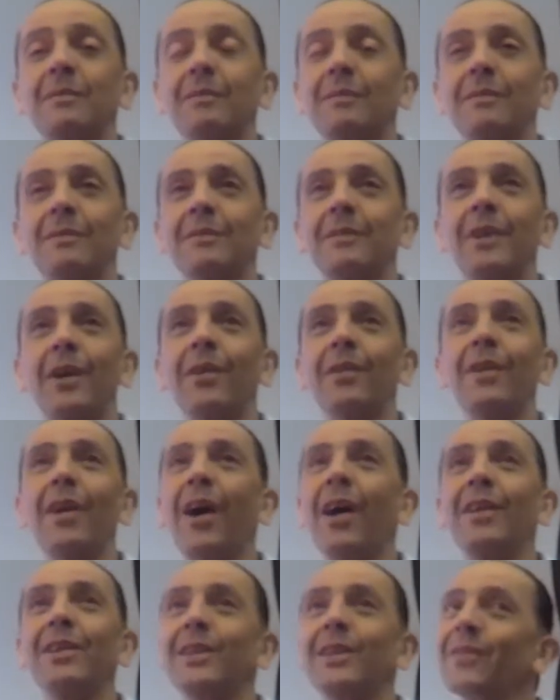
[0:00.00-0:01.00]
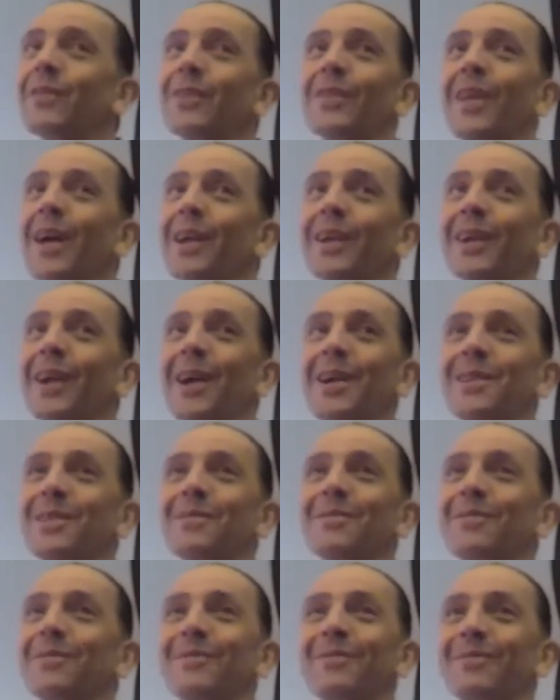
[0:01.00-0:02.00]
they're not given that kind of
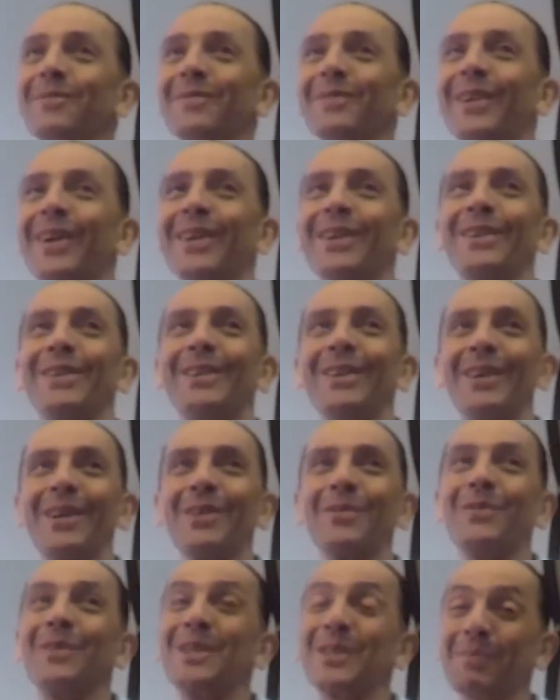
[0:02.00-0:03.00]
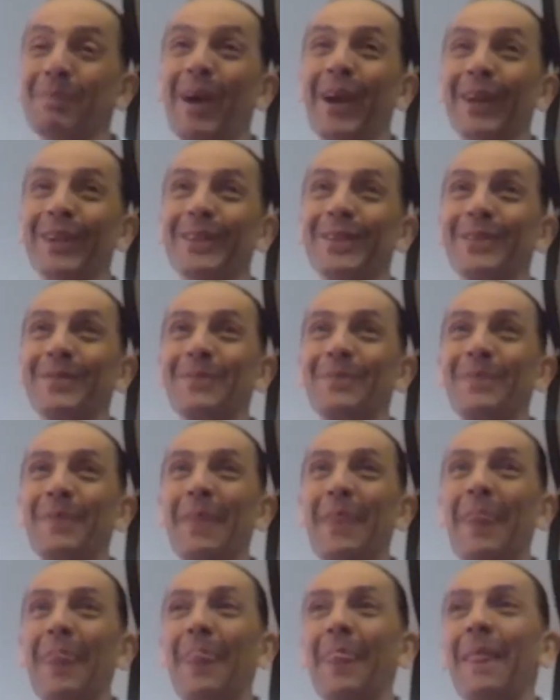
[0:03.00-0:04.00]
respect.
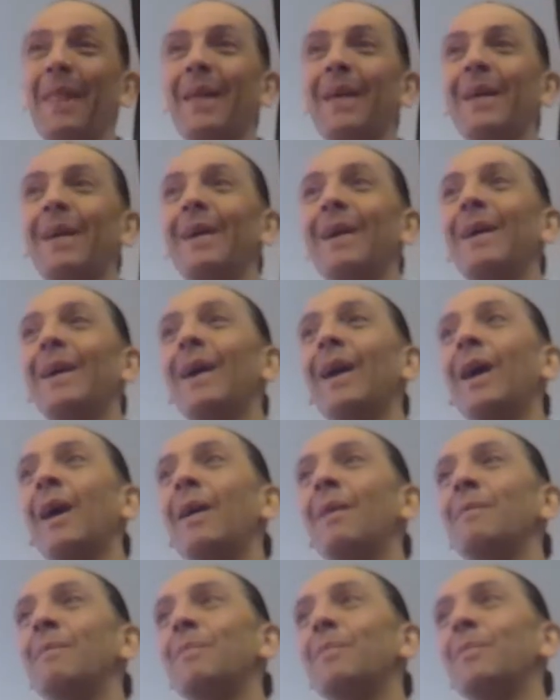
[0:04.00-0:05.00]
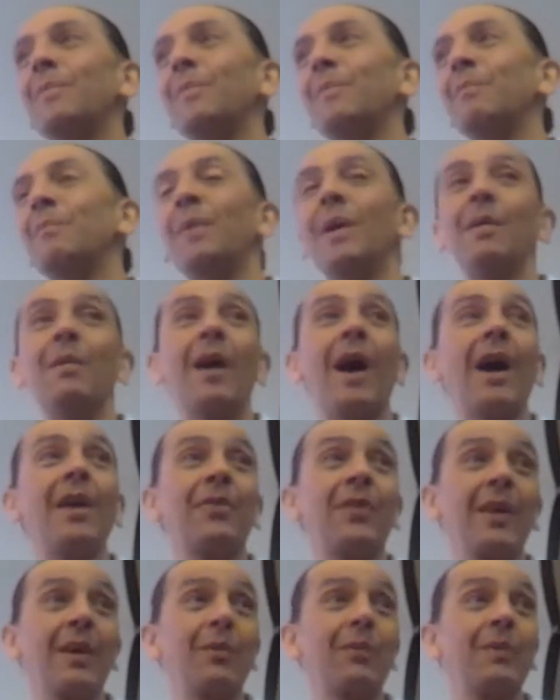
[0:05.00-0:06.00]
But I
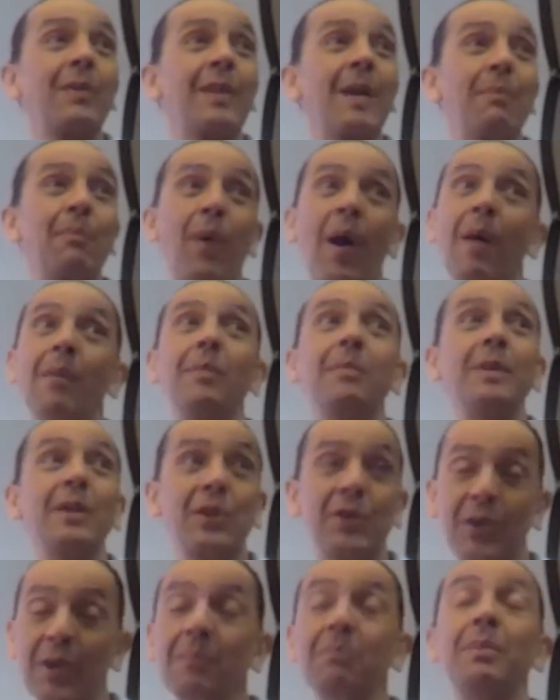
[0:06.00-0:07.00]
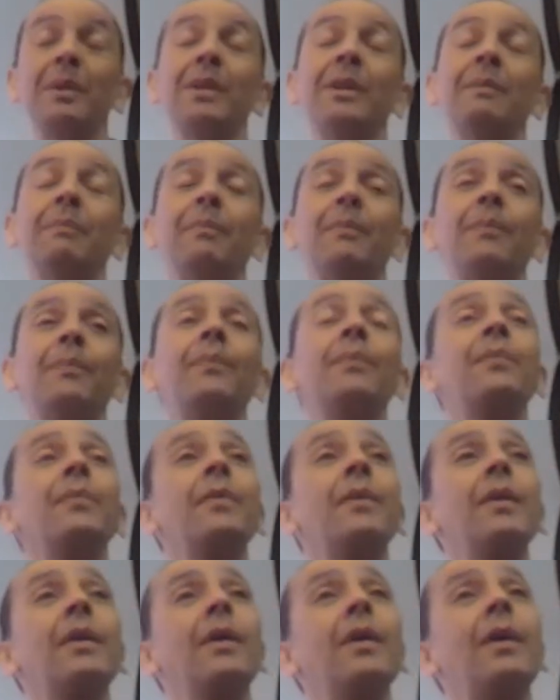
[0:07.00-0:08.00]
think they probably should be.
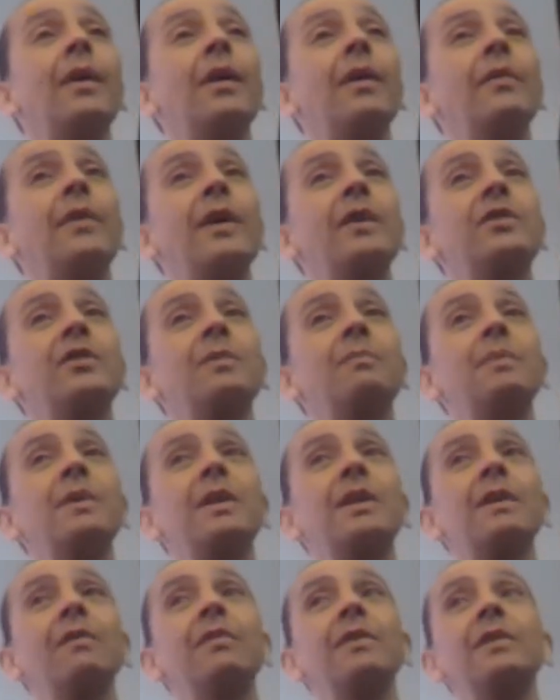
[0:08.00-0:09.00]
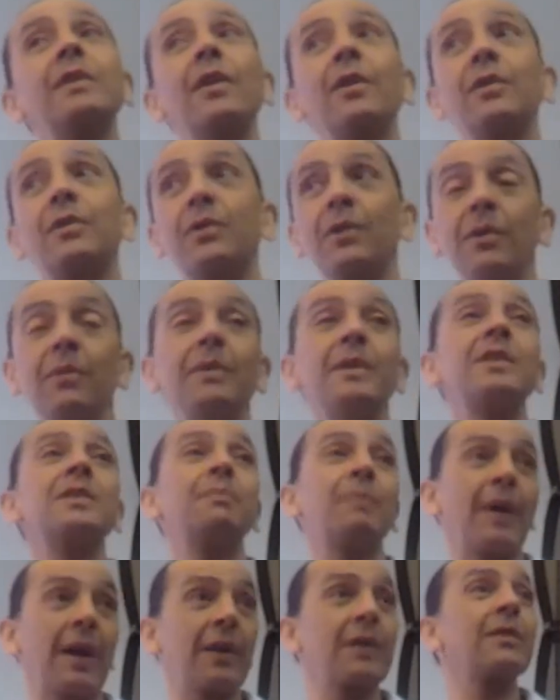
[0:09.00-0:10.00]
They should be given their due
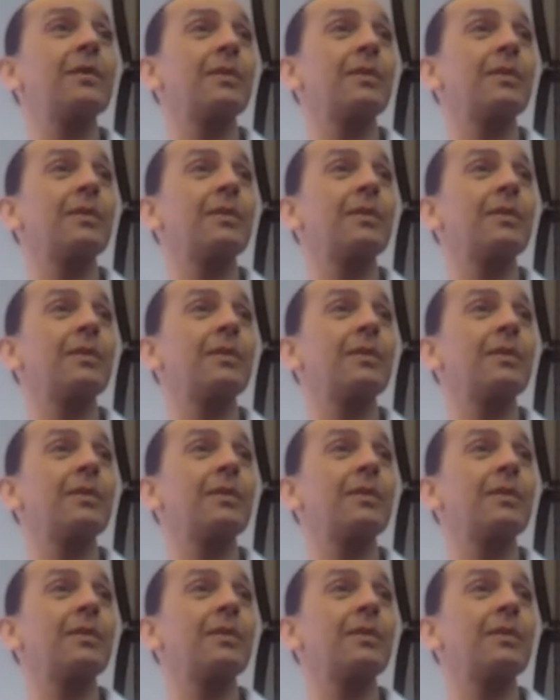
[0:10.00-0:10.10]
respect.